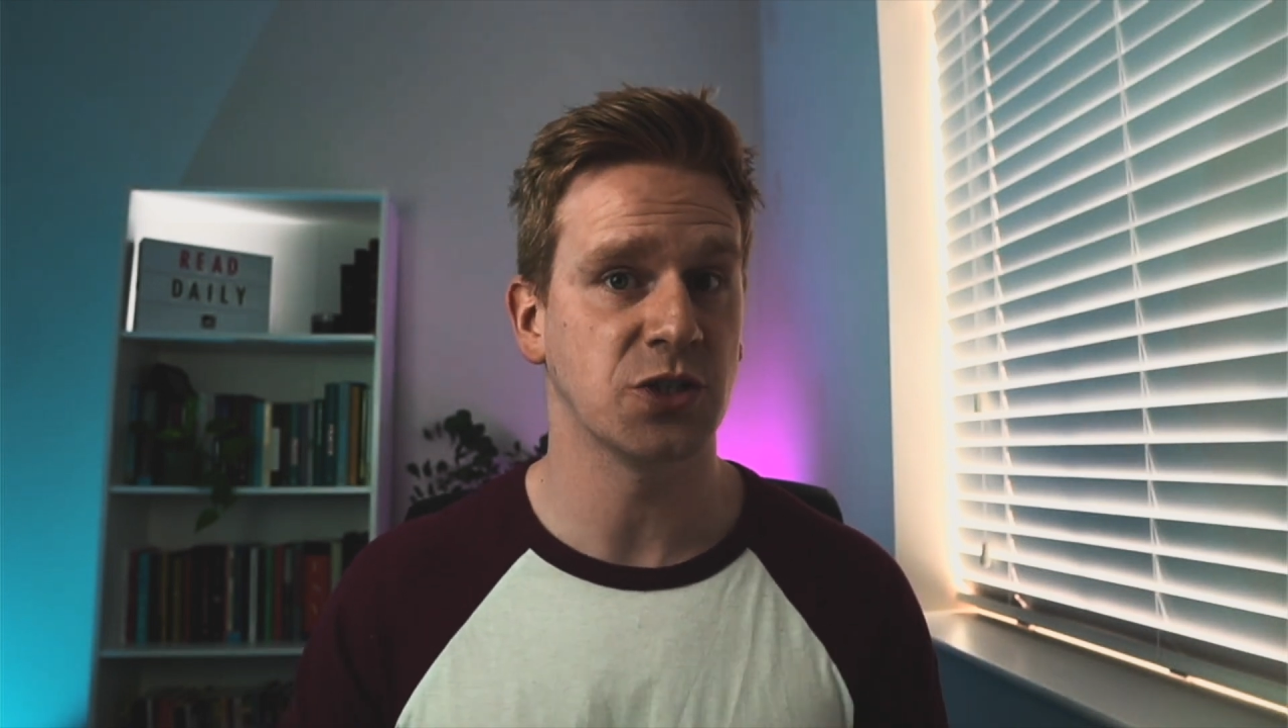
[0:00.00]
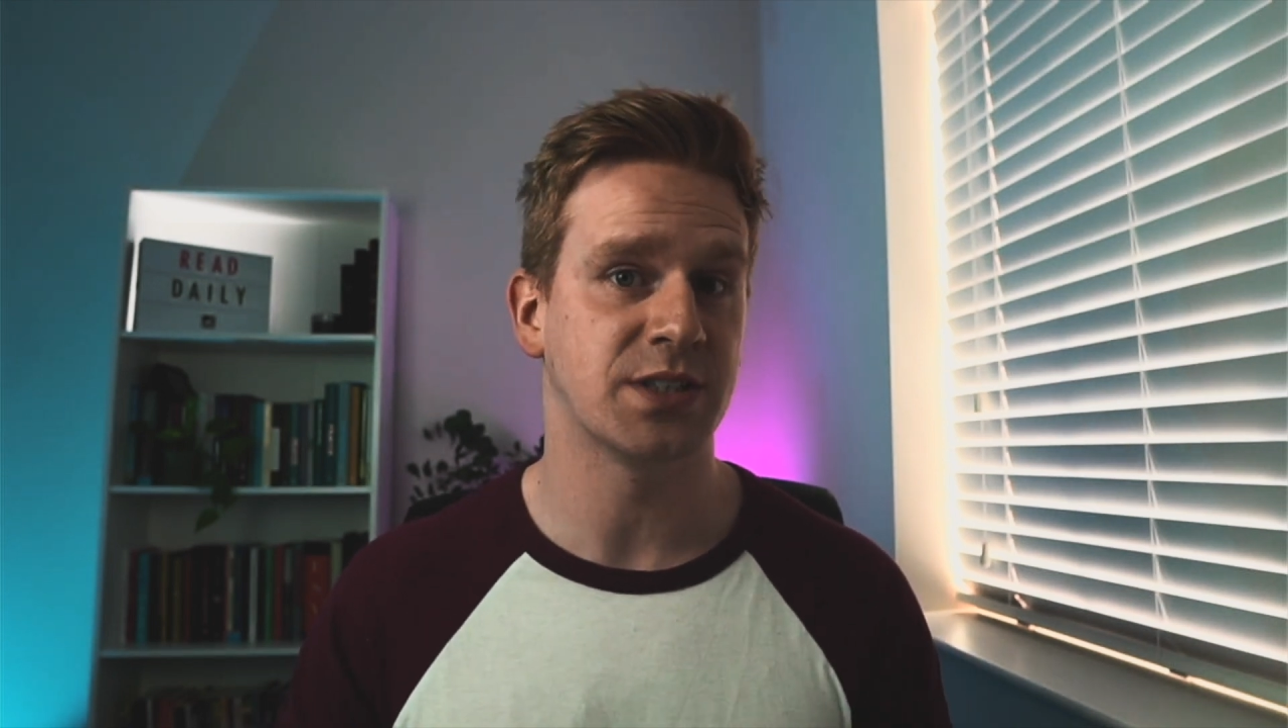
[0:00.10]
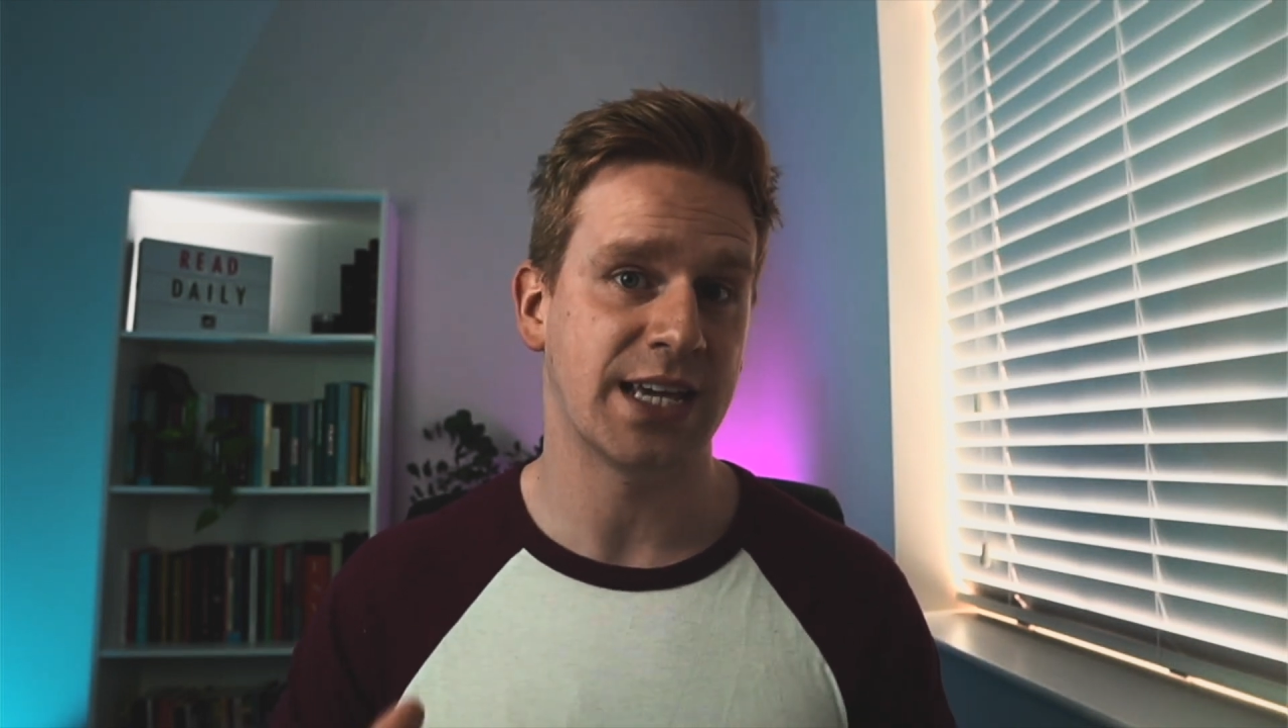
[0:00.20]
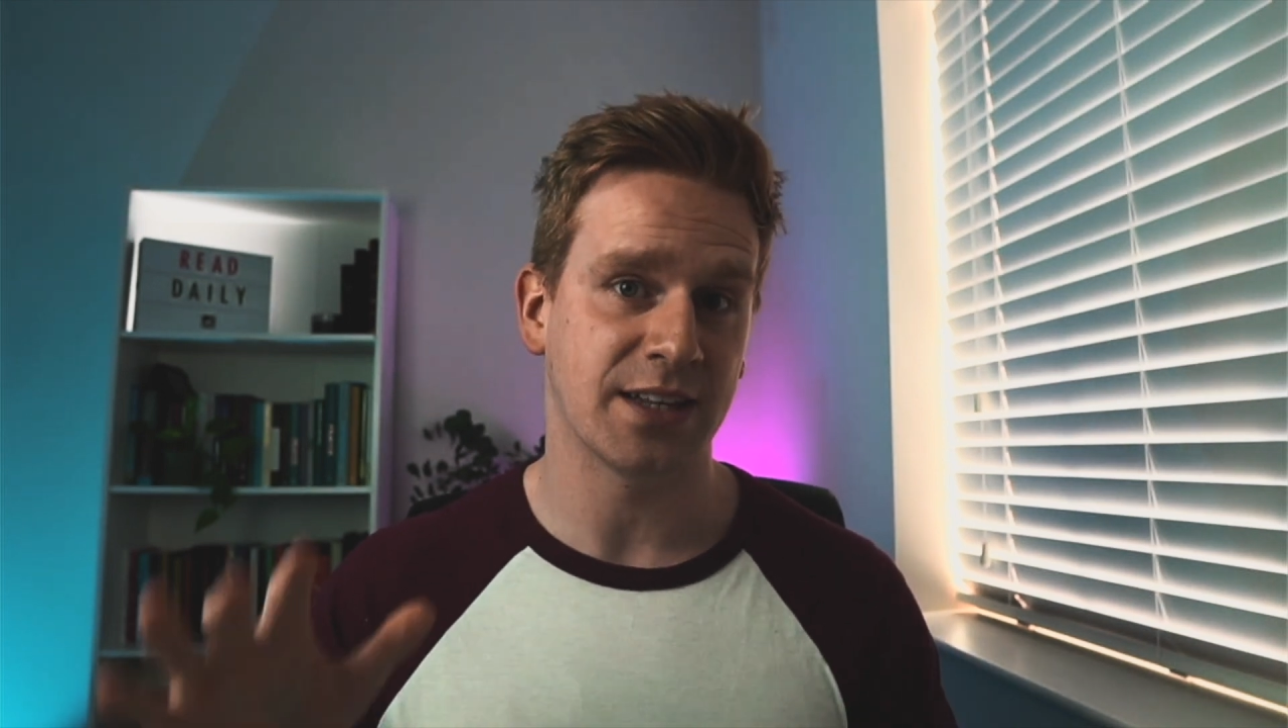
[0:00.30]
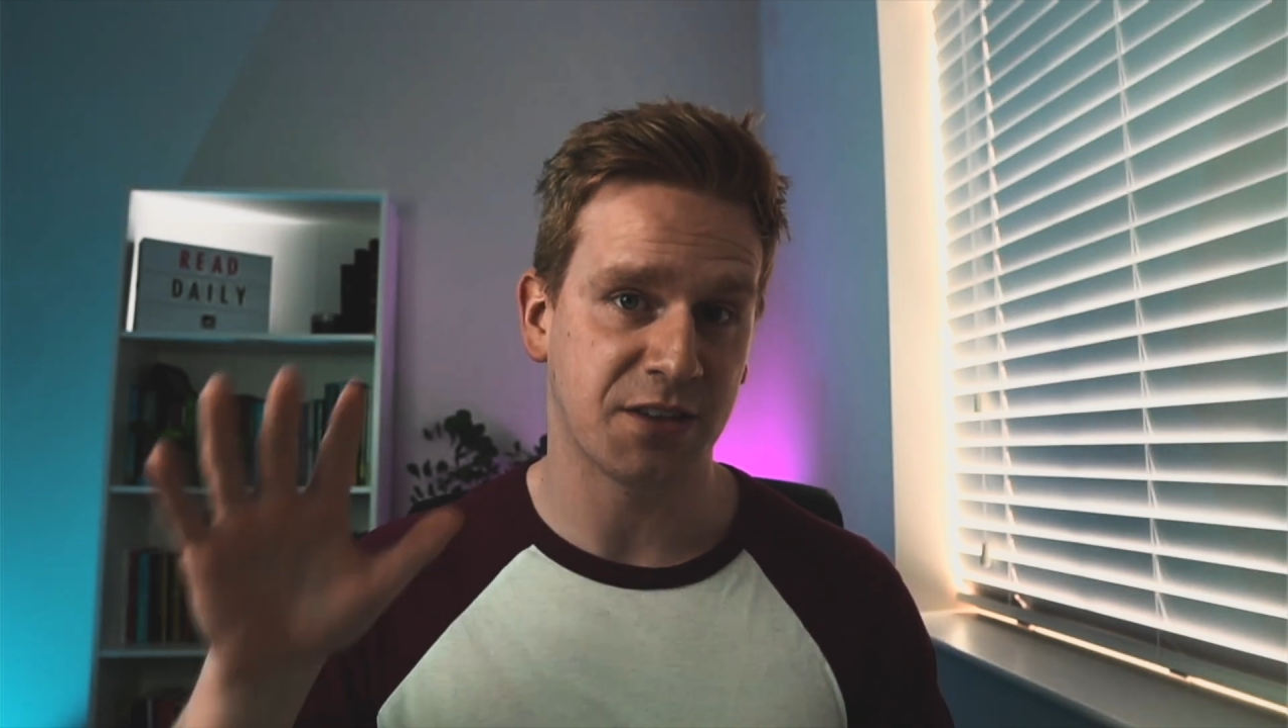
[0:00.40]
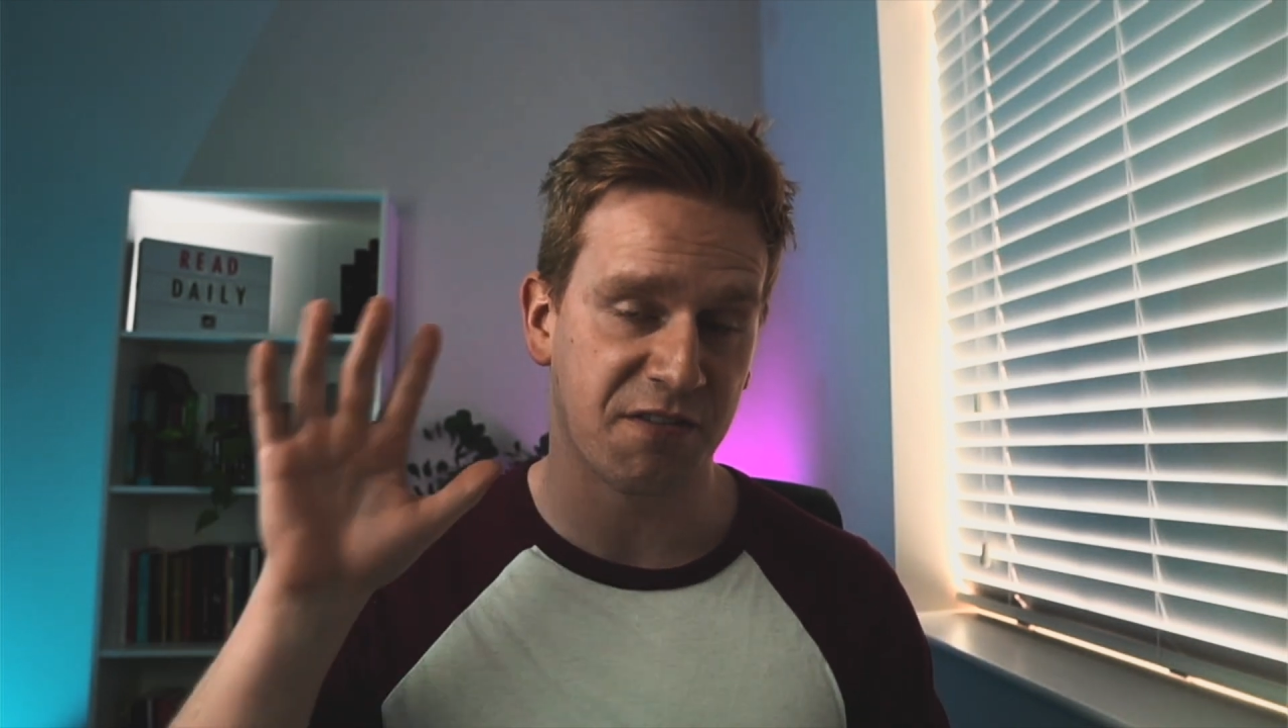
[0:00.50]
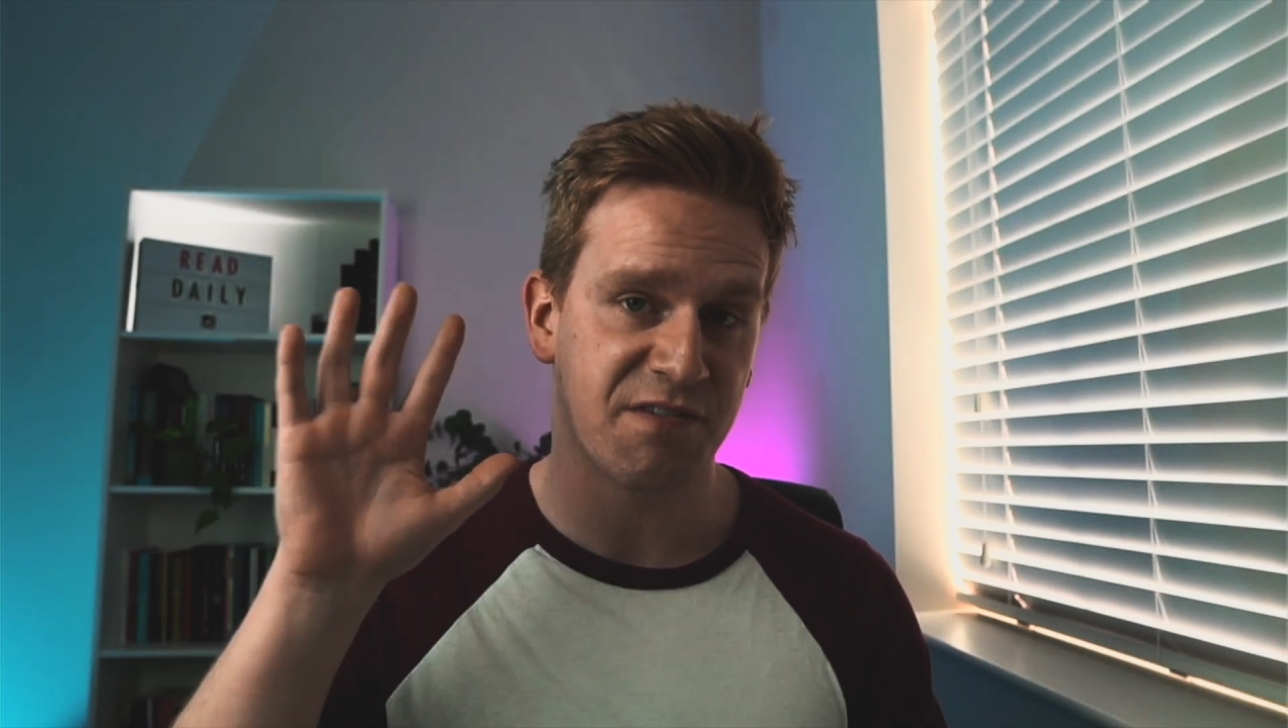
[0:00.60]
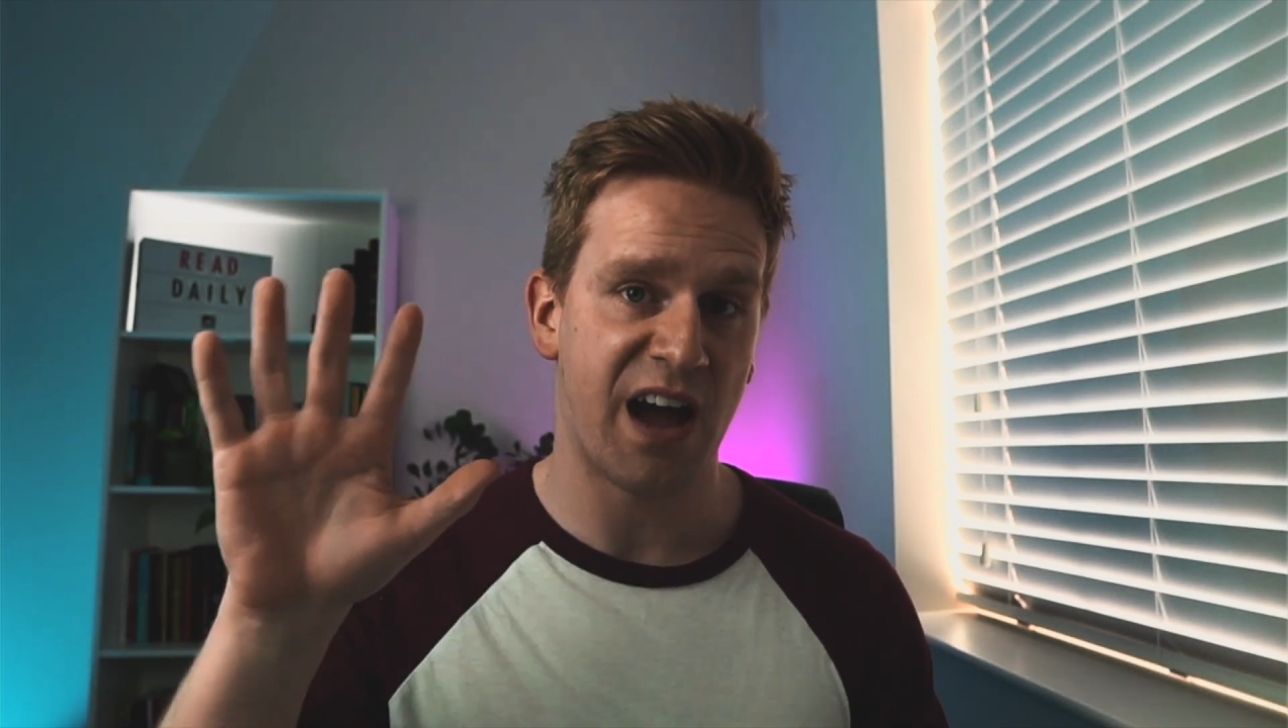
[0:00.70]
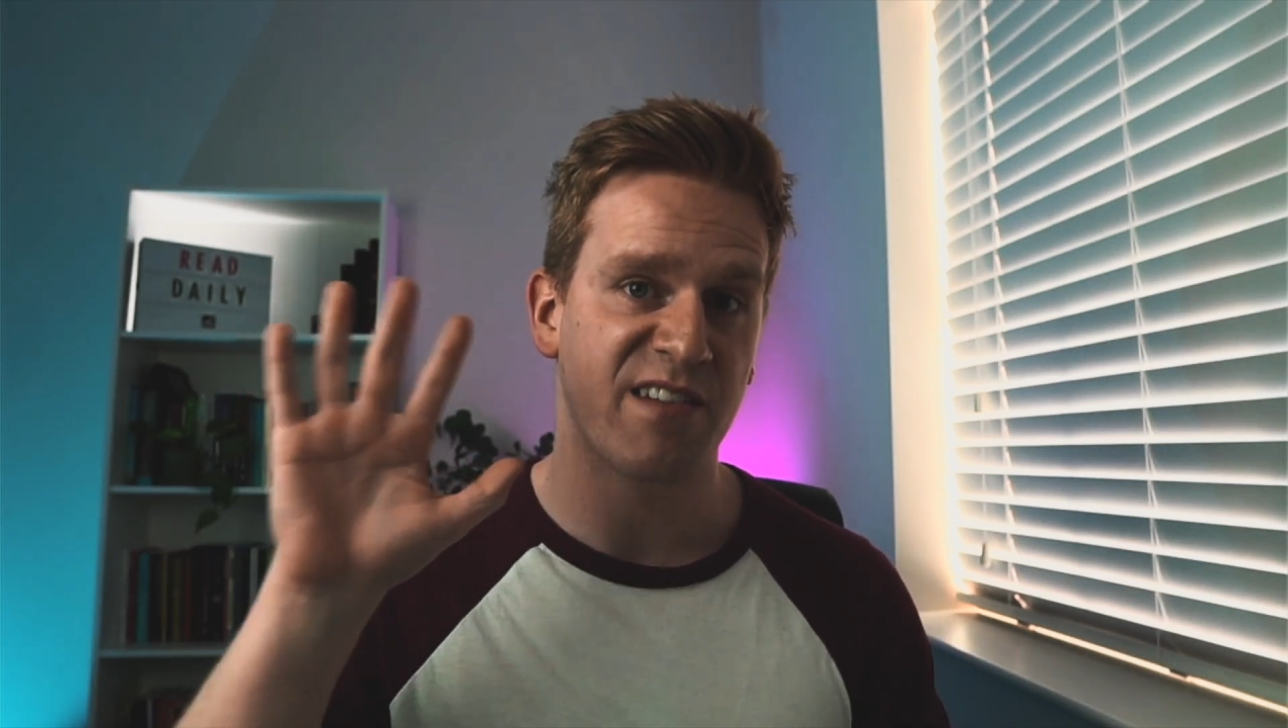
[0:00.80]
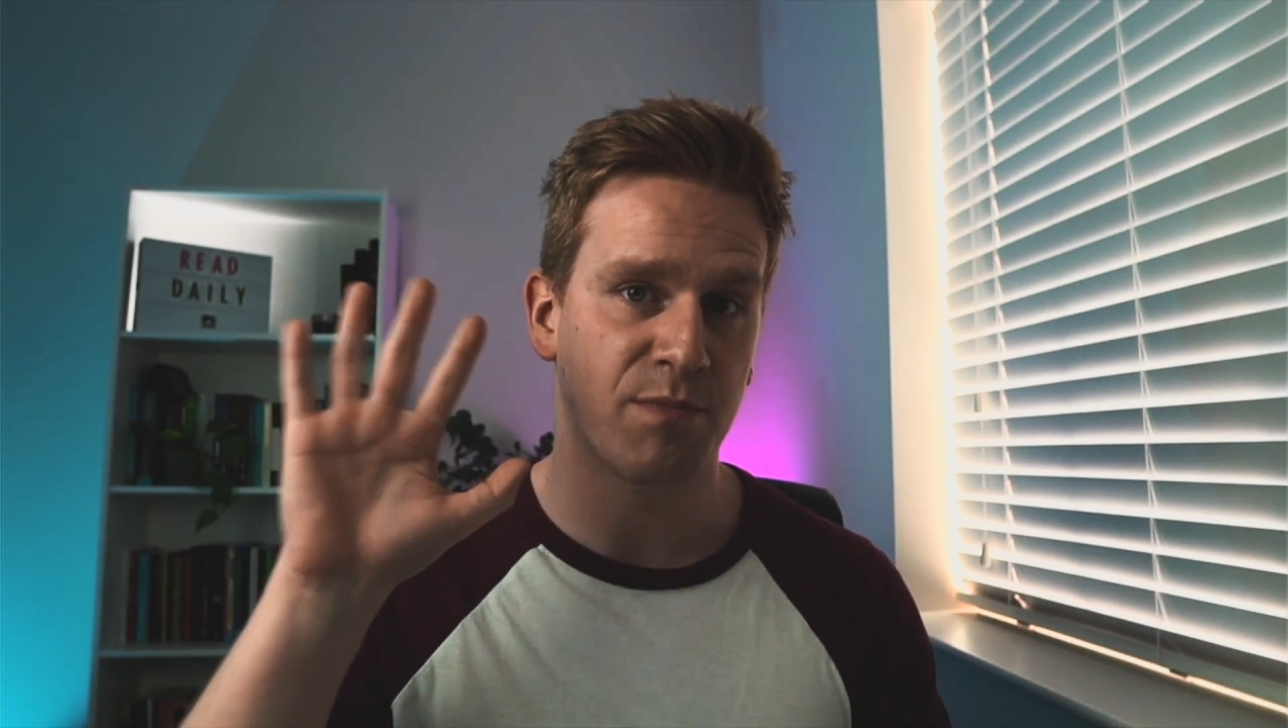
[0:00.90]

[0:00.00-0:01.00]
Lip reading: to get to 5